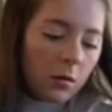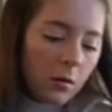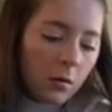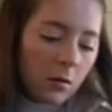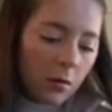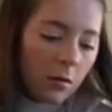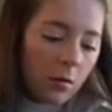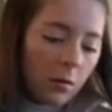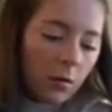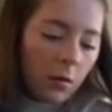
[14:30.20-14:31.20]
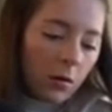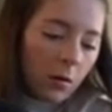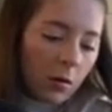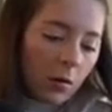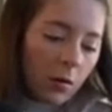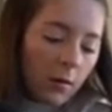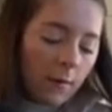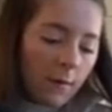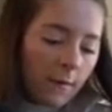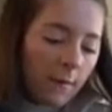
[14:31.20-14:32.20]

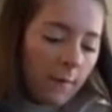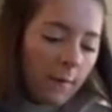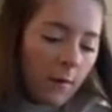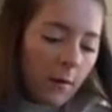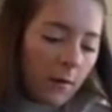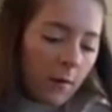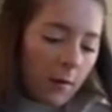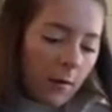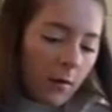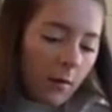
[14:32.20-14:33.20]
Nothing is said.